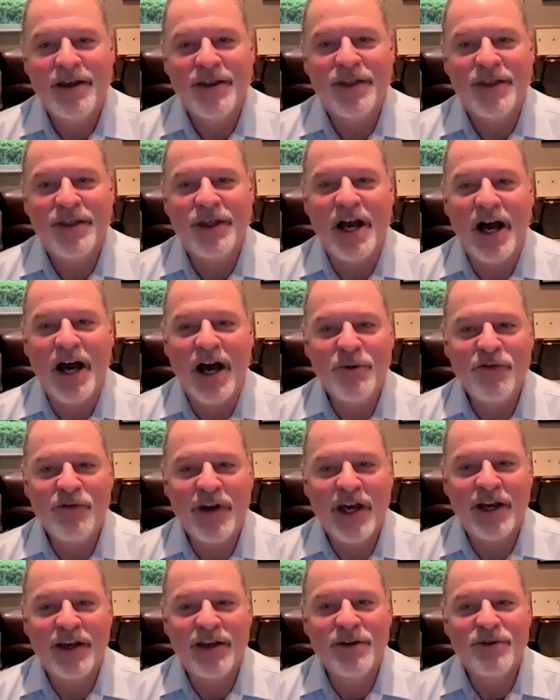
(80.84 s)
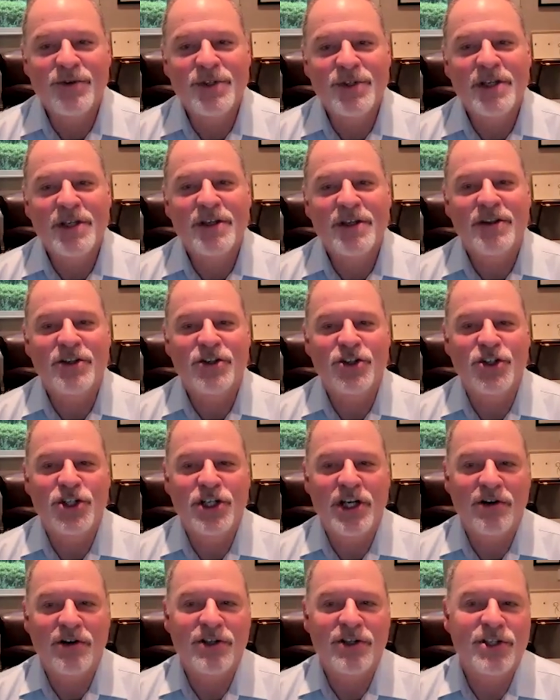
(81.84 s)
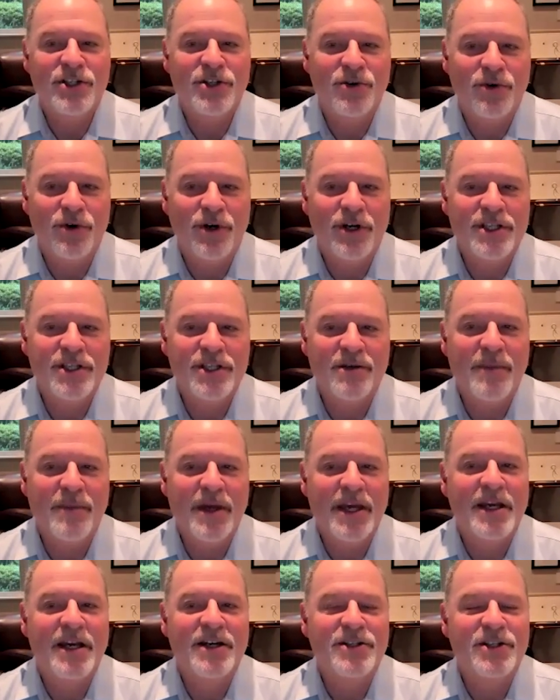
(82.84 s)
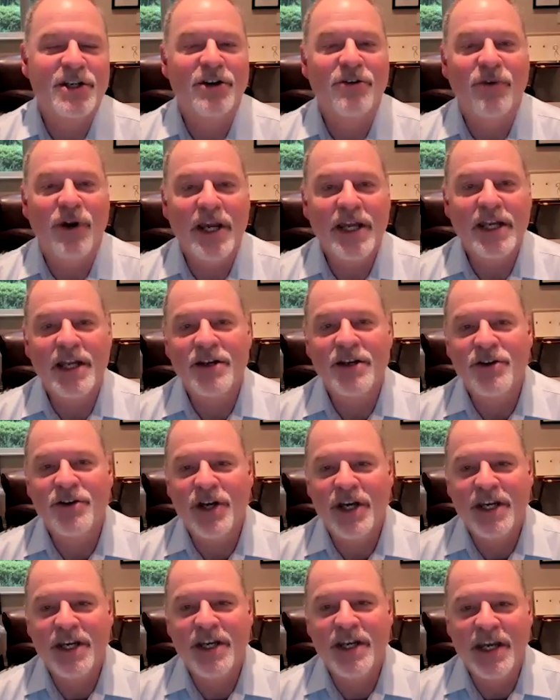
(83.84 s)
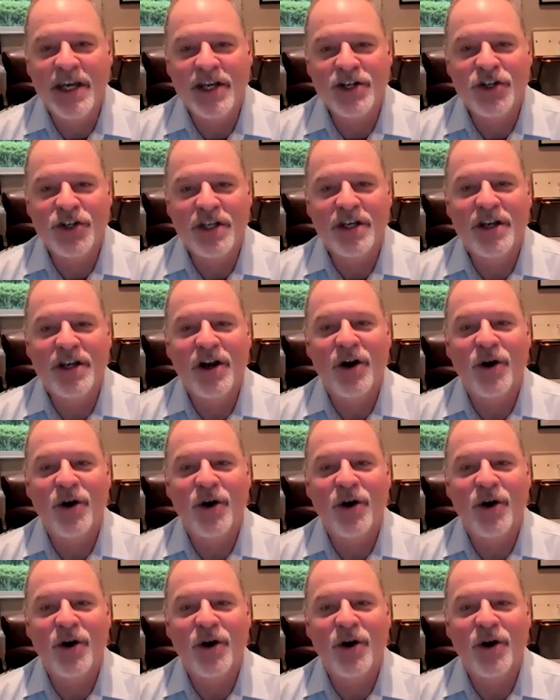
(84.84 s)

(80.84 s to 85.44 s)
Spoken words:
The common values, the shared stories that make us a great and united nation